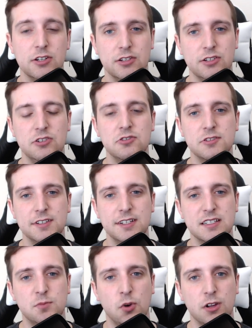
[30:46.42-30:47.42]
Usually in
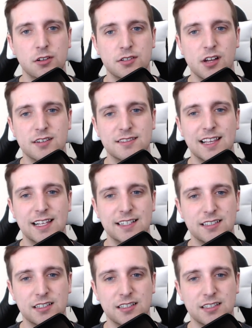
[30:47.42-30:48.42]
spoiler talks, I like
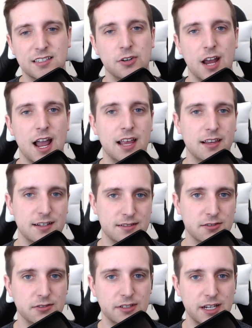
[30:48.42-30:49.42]
to cover and highlight
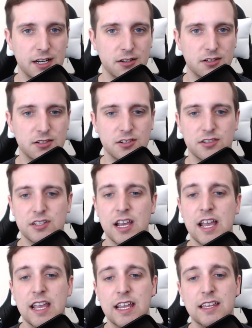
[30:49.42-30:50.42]
certain characters.
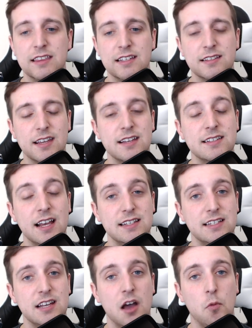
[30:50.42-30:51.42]
In this case, I
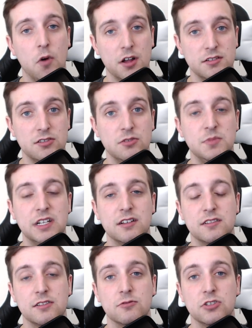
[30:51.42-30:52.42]
did not want to
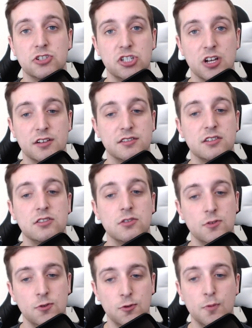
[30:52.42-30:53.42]
because there were just
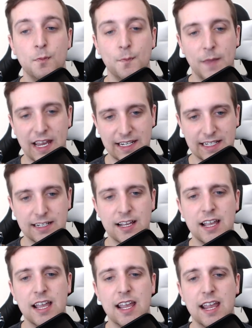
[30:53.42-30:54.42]
too many.
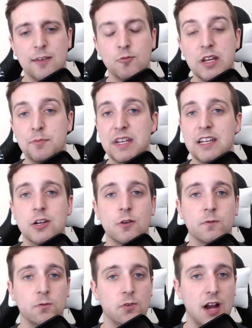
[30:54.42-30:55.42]
And we'd be here
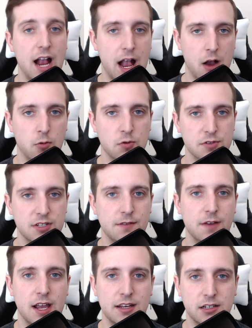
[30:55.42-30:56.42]
for hours if
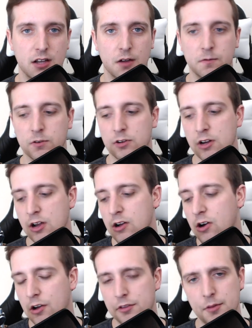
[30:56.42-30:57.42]
I had to cover
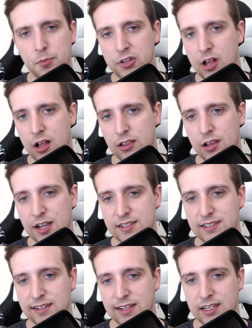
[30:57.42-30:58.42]
all the plot lines
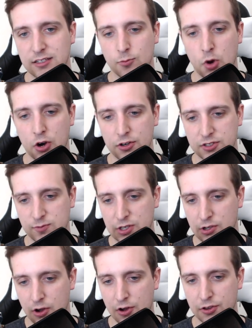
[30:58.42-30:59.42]
in Kingdom Hearts with
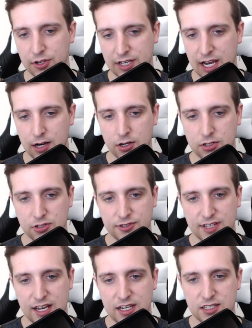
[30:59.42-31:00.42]
all the characters
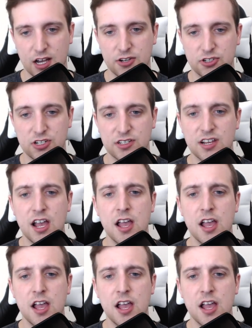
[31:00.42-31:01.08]
that it touches.